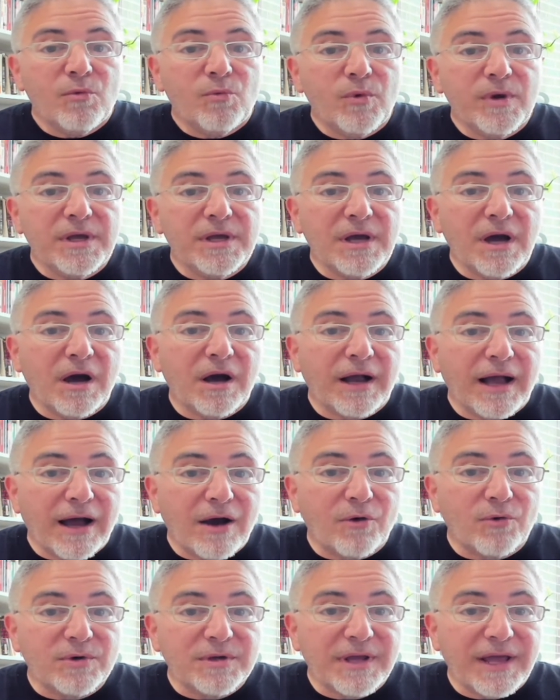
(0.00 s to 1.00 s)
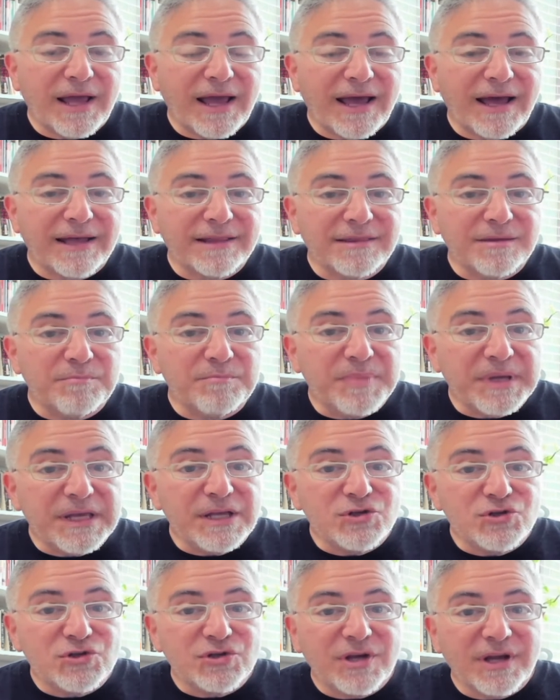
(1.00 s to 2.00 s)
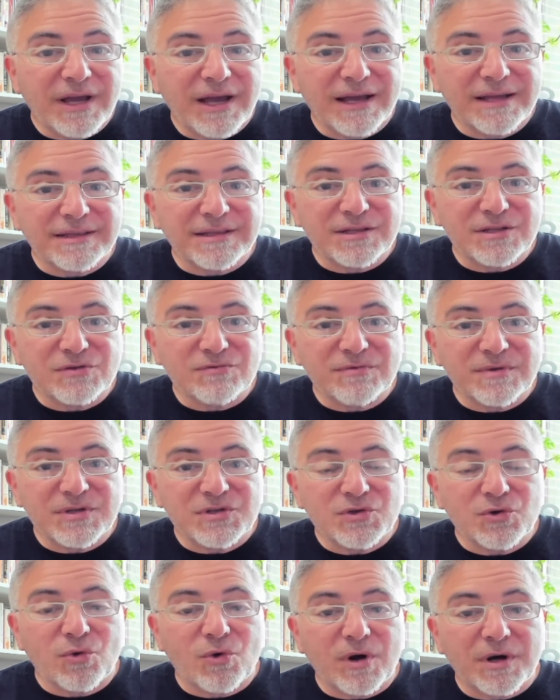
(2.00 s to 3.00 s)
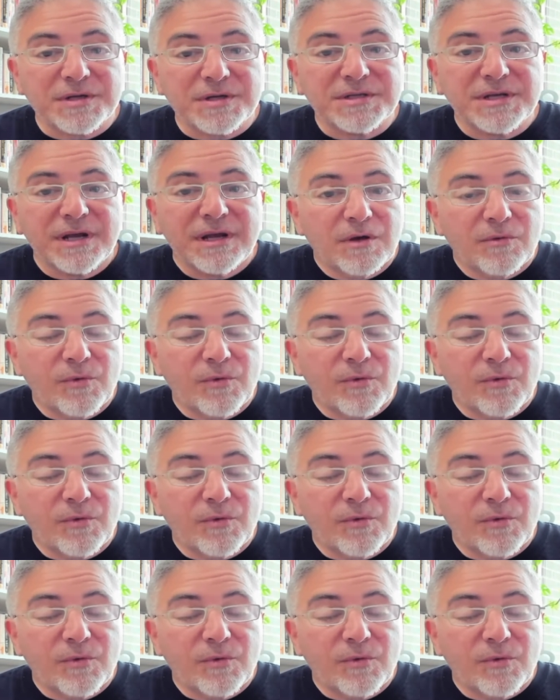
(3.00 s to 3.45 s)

We hung out at the beach at this resort.